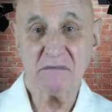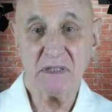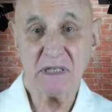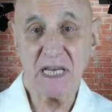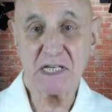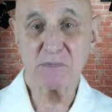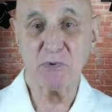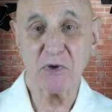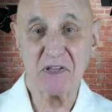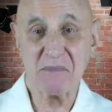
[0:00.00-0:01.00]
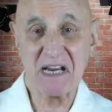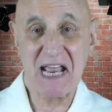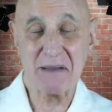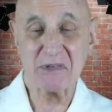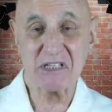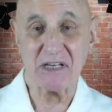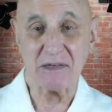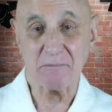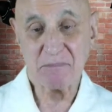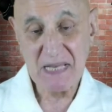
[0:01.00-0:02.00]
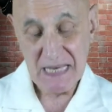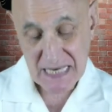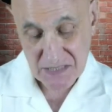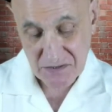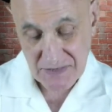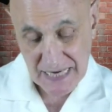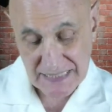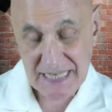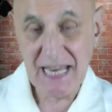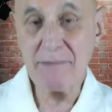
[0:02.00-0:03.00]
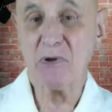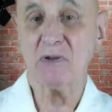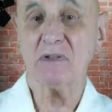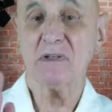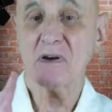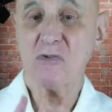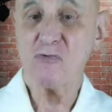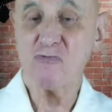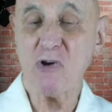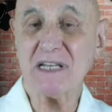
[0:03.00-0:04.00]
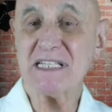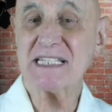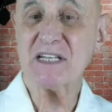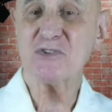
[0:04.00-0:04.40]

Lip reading: explore them on Amazon. So that cable runs into a